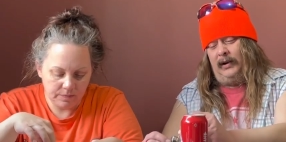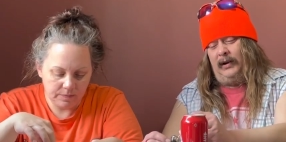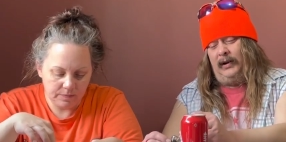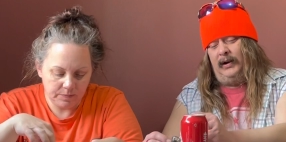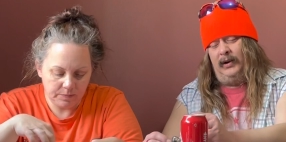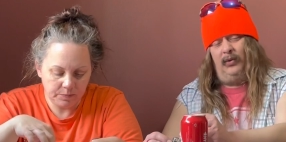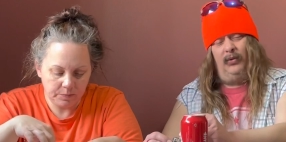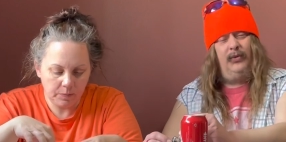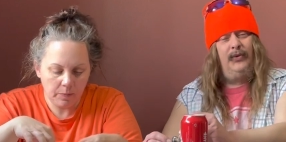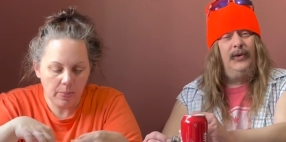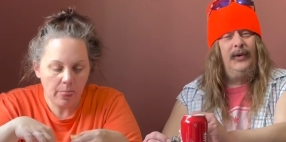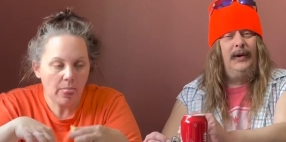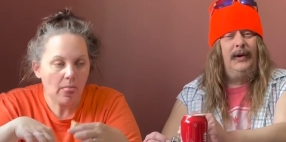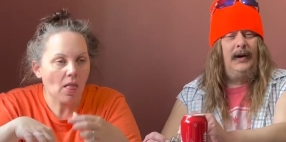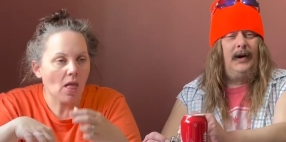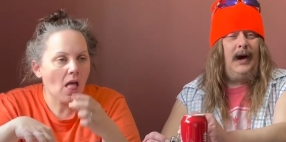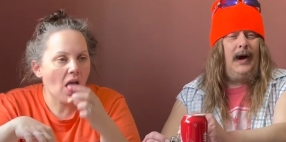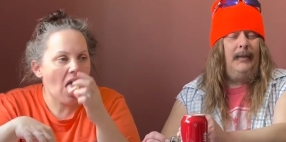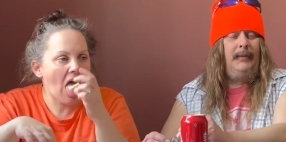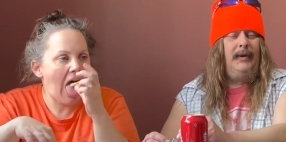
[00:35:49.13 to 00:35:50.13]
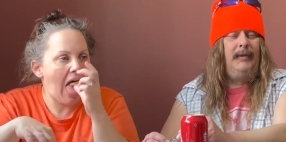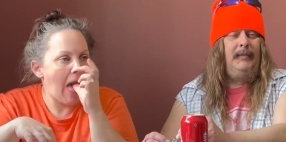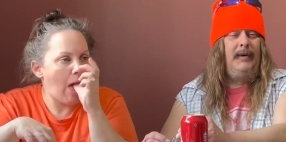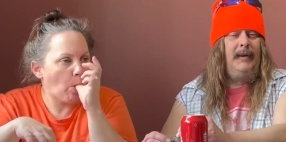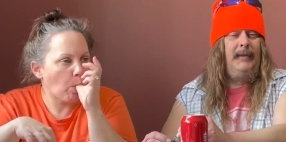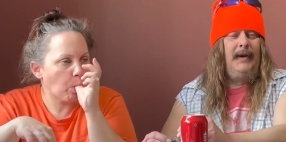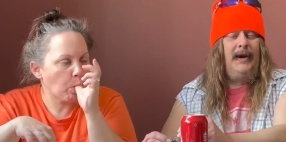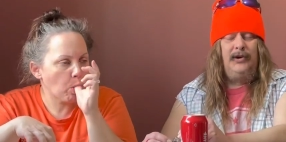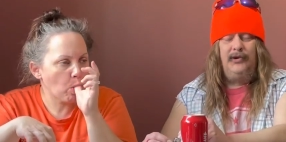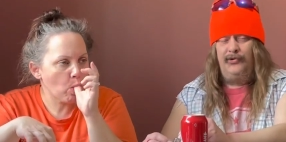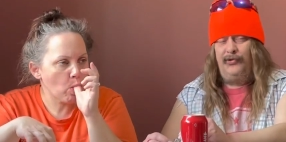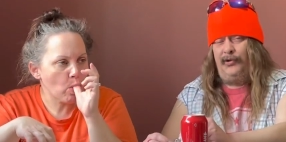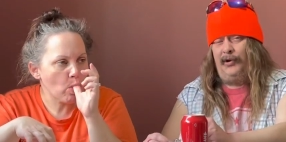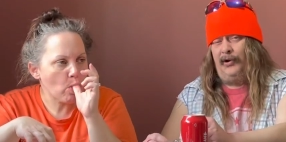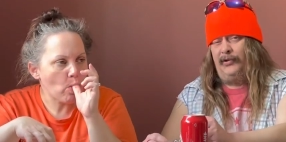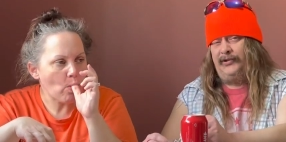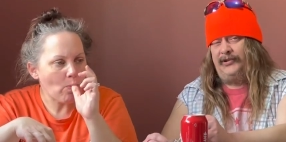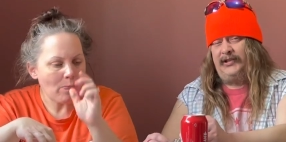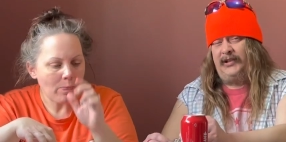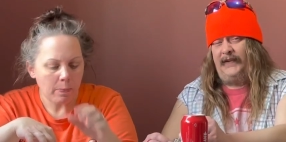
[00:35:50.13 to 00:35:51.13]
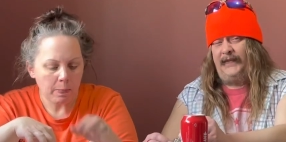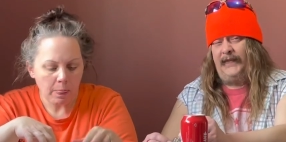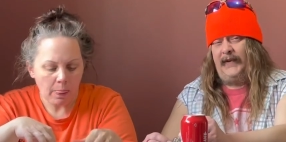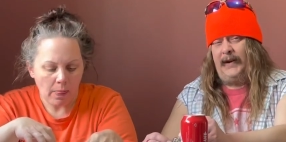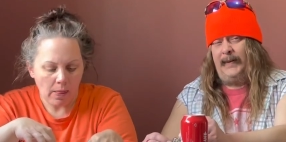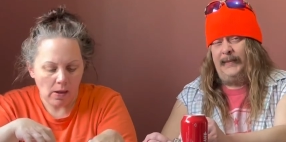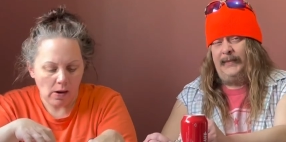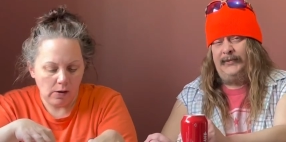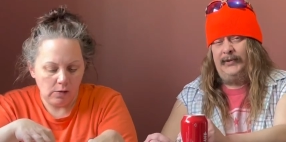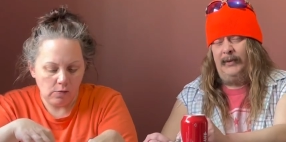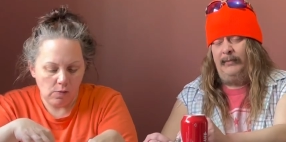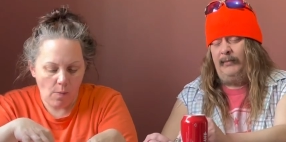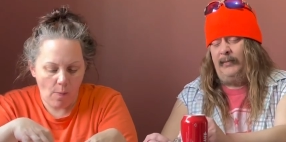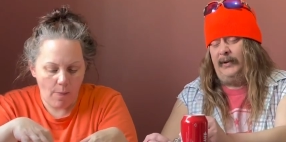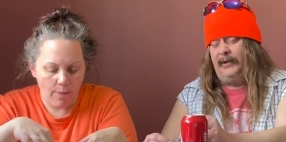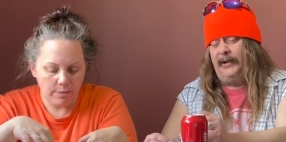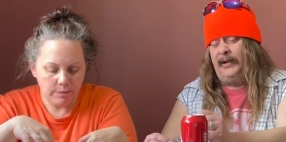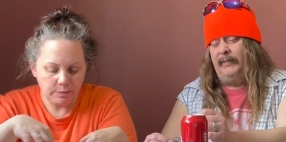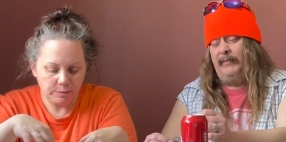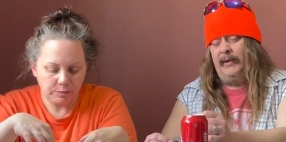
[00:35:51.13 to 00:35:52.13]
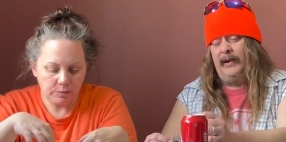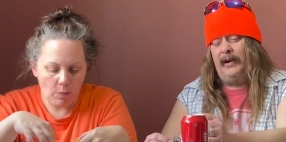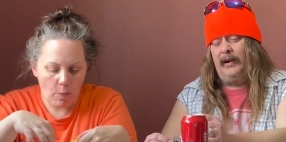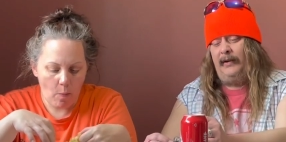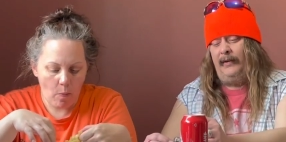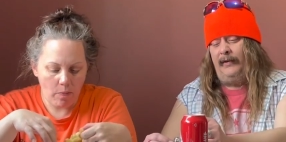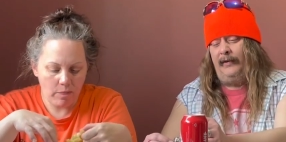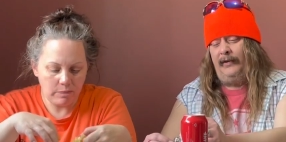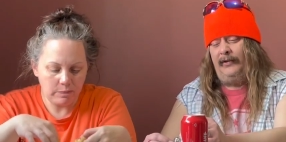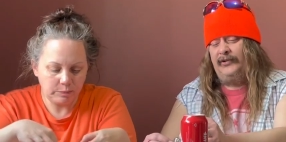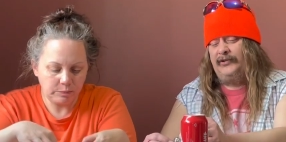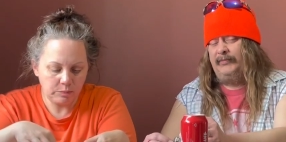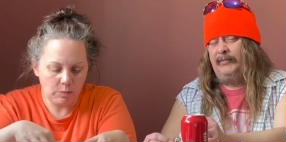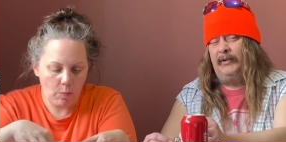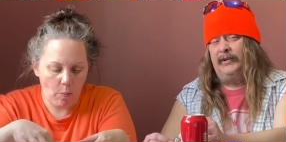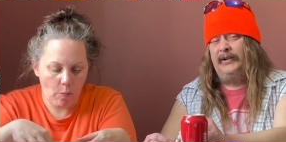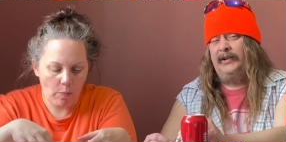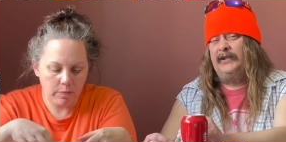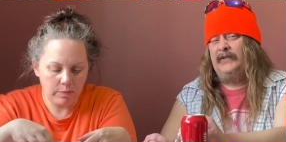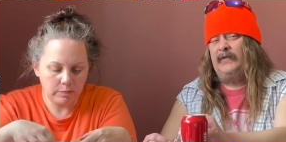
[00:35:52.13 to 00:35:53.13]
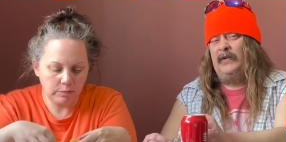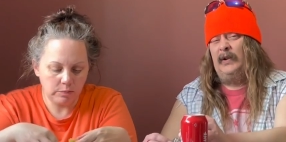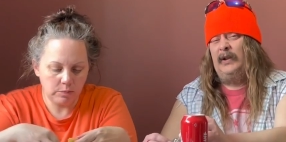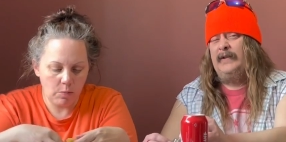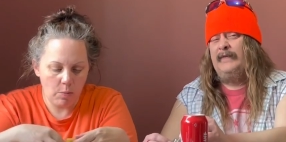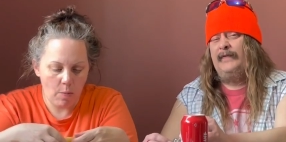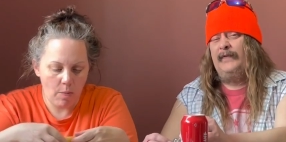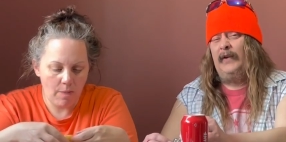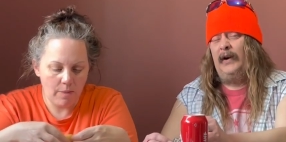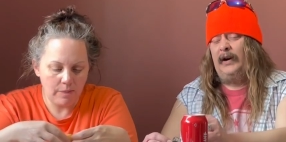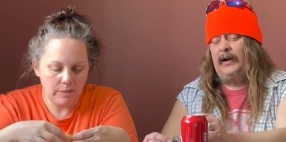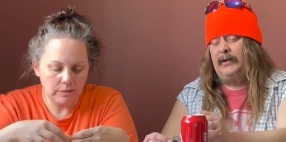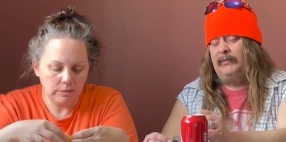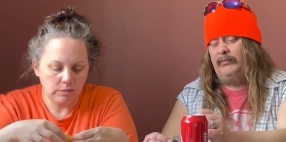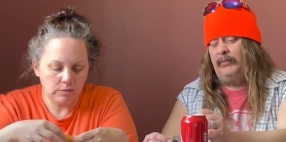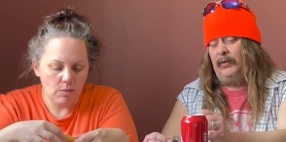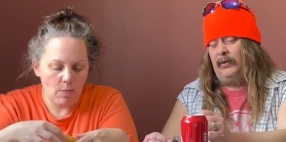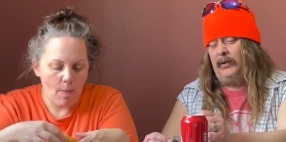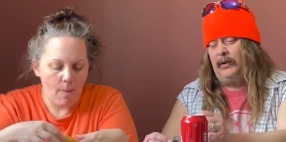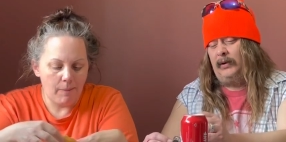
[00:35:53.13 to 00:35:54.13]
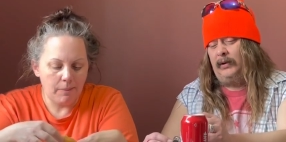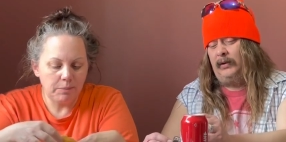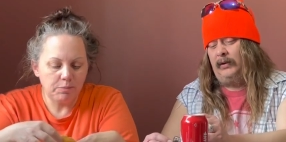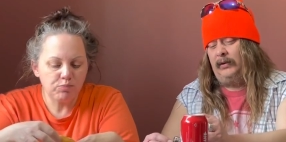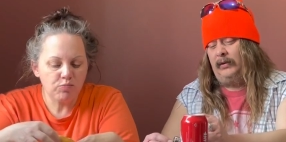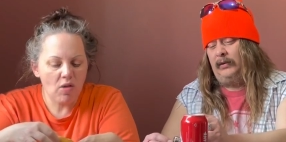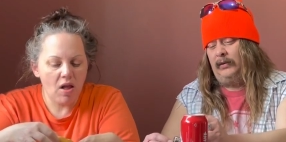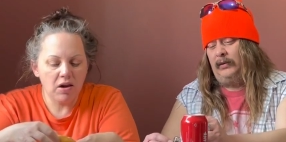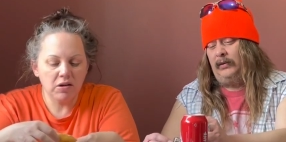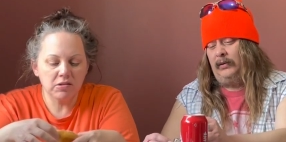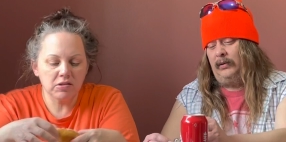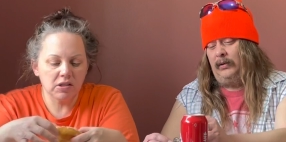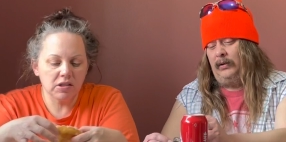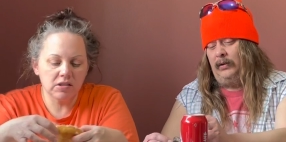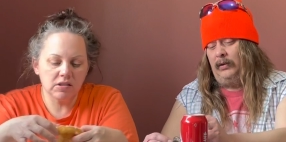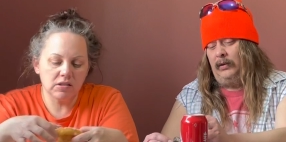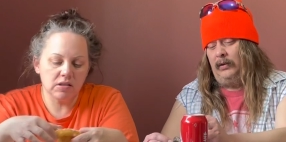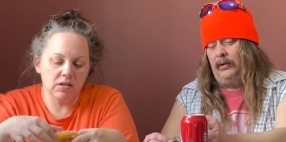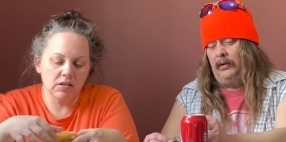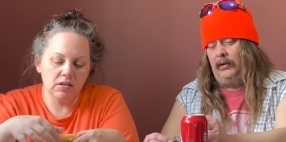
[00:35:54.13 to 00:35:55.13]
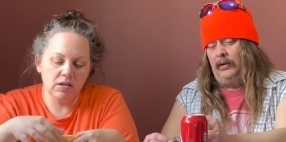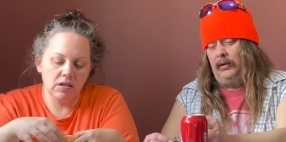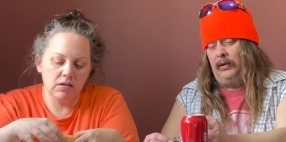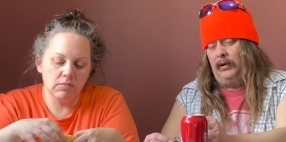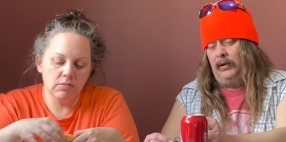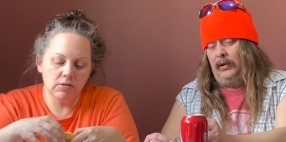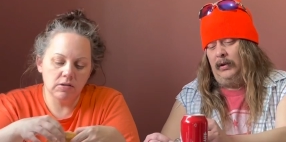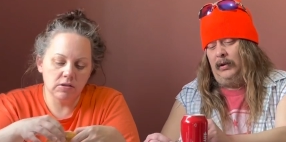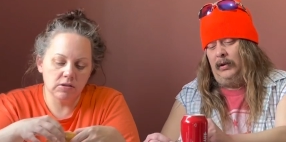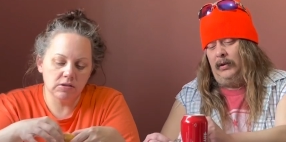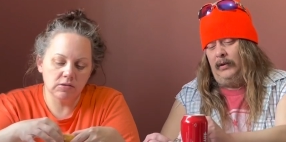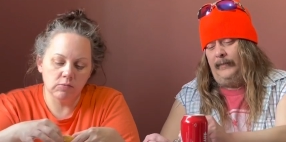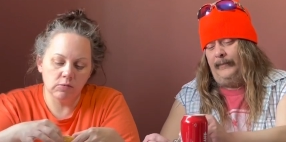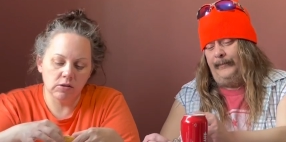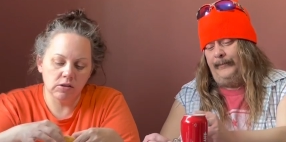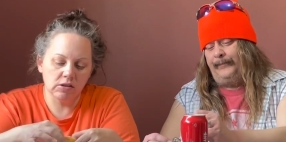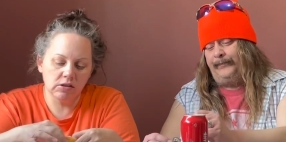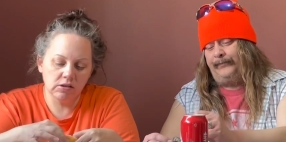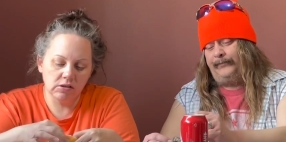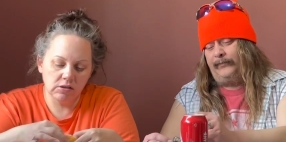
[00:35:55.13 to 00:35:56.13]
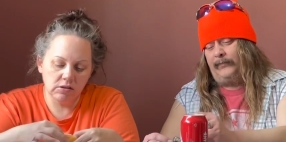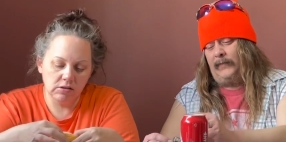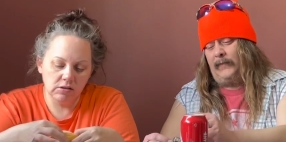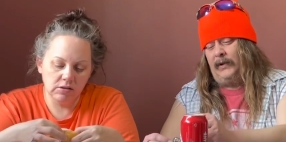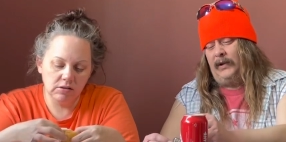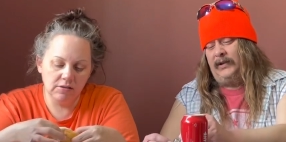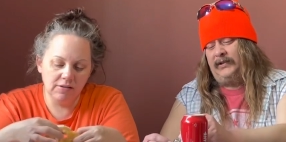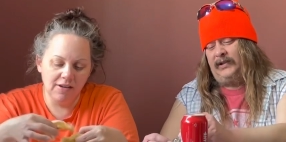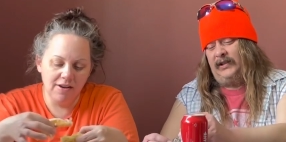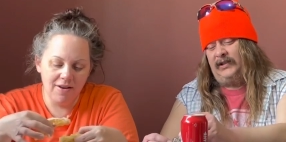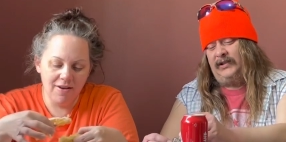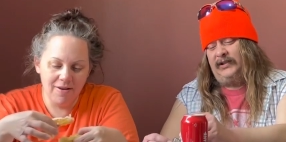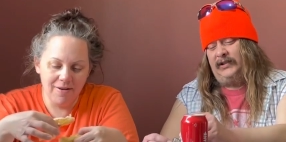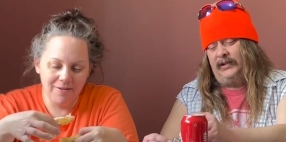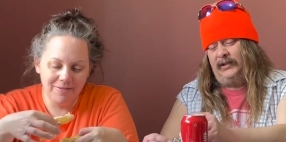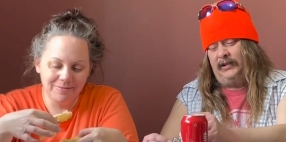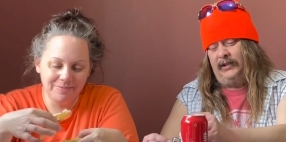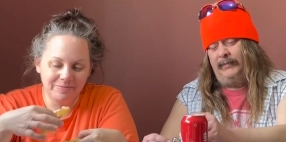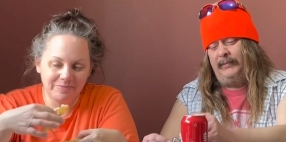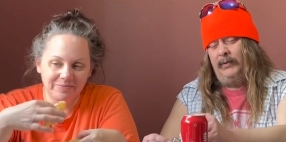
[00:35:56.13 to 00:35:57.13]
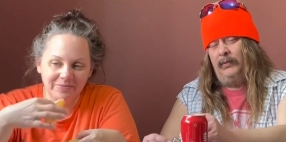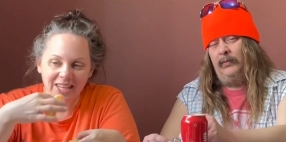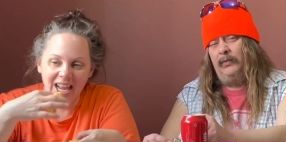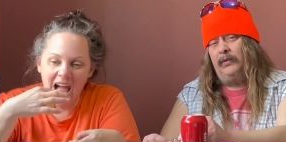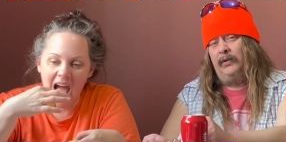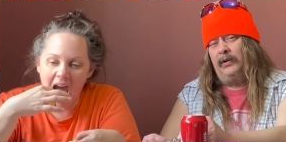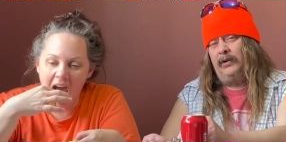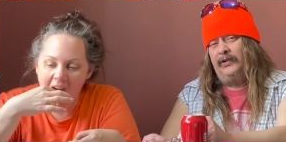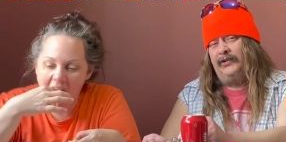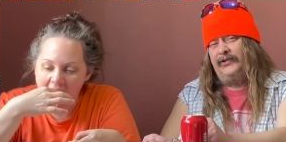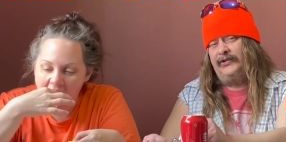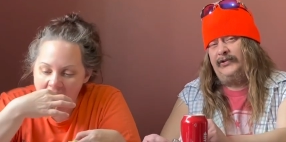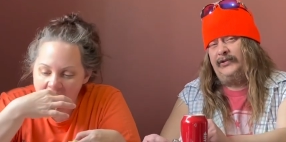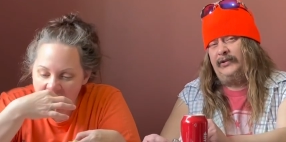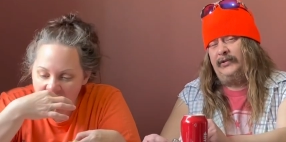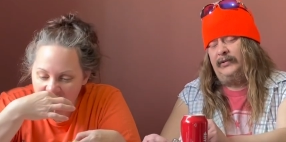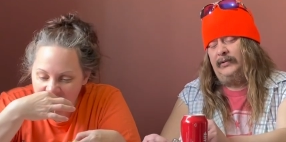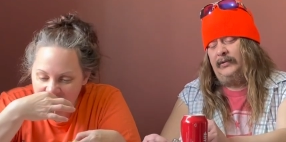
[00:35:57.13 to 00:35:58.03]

Speaker 1: I don't think. I mean, maybe at your house stuff happens on Monday, but at our house, Monday's really fucking boring.
Speaker 2: It's like Sunday, but just worse.
Speaker 1: It's like Sunday, but worse.